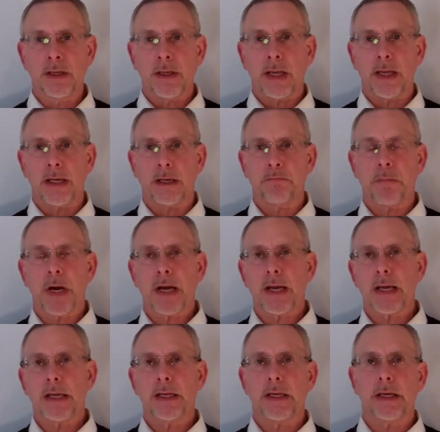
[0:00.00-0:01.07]
And in
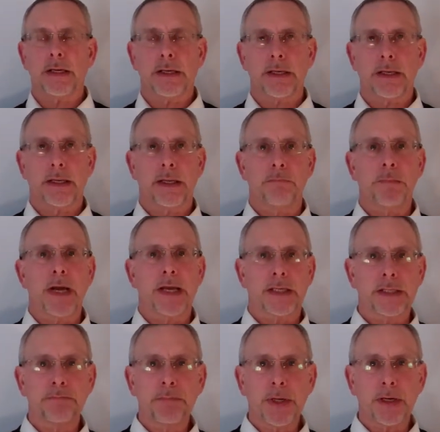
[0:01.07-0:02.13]
my
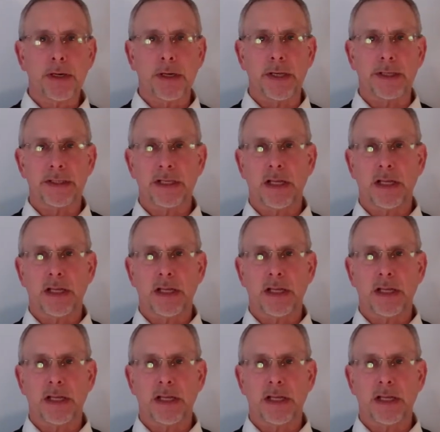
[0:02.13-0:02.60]
experience,